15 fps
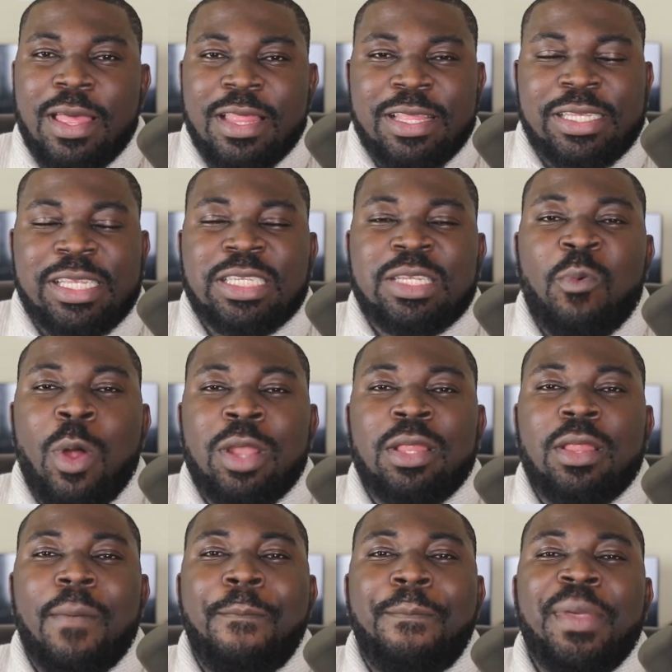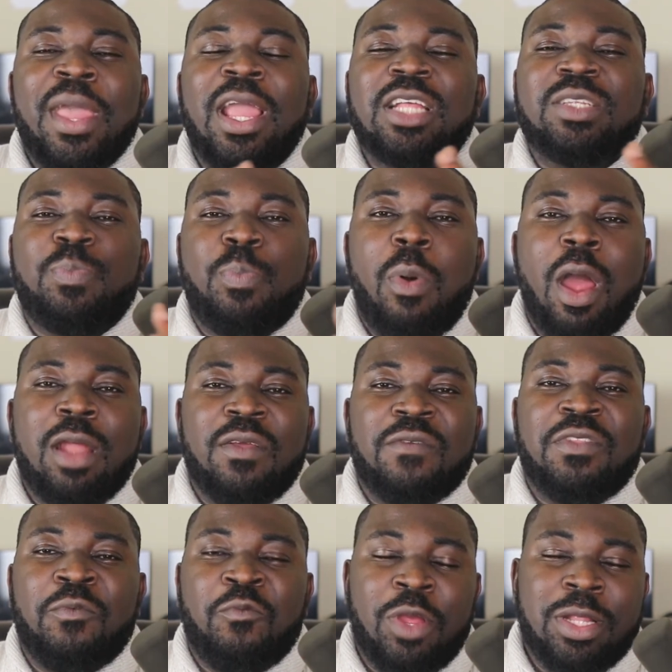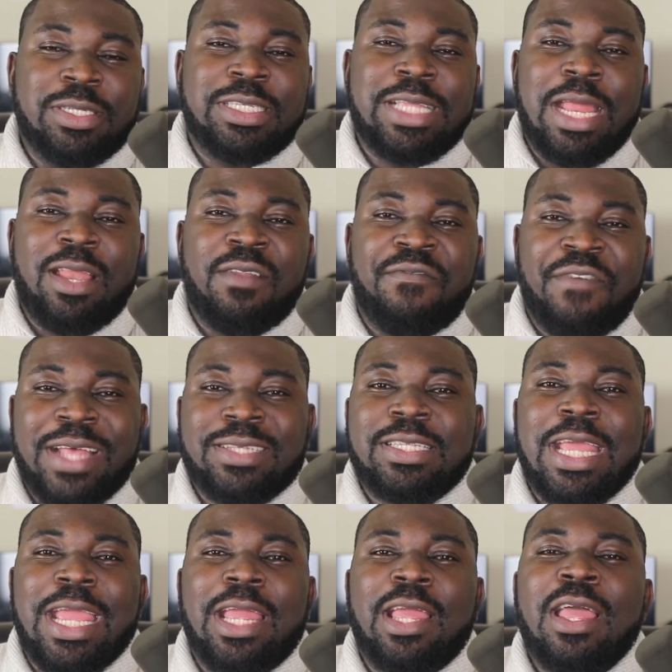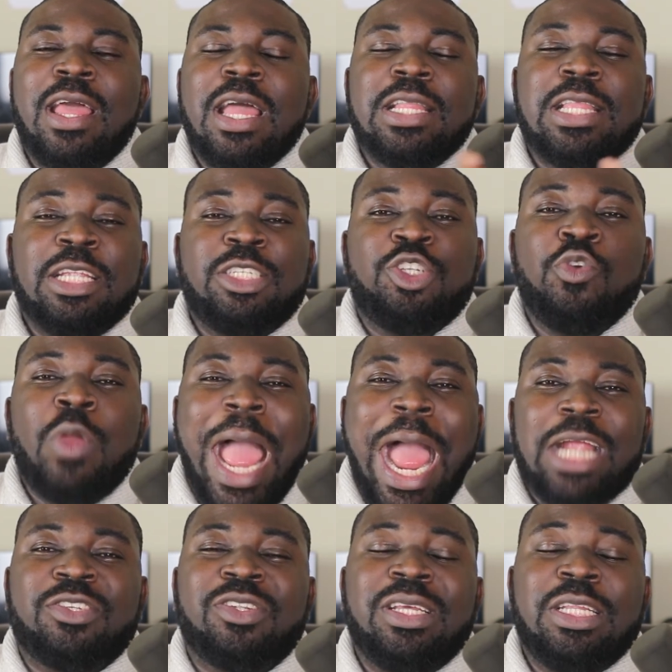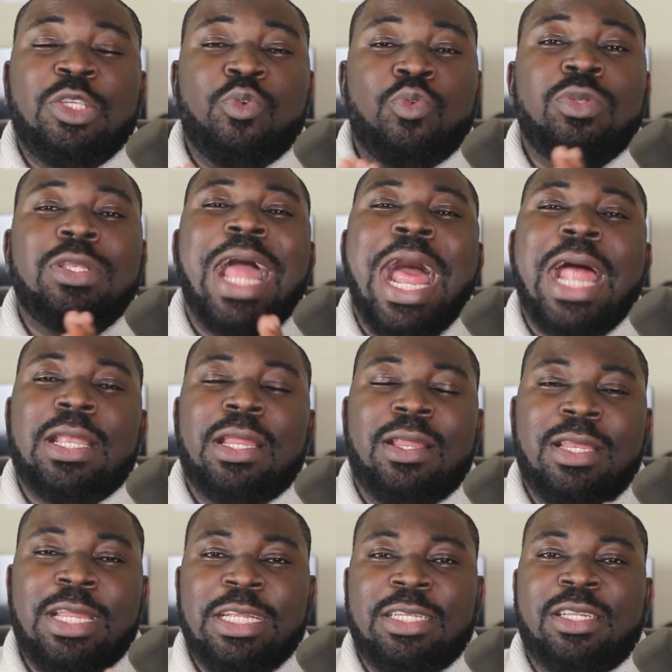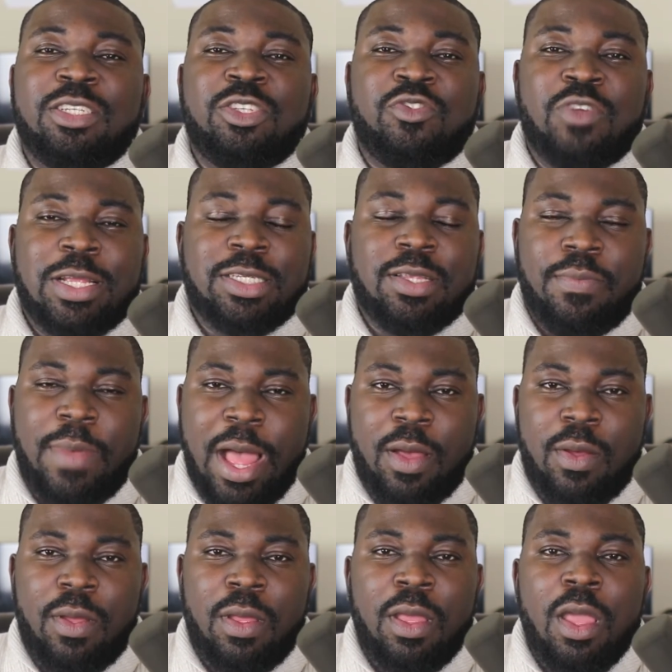This is one of the biggest part of the real estate investing that you actually do not need to stress about.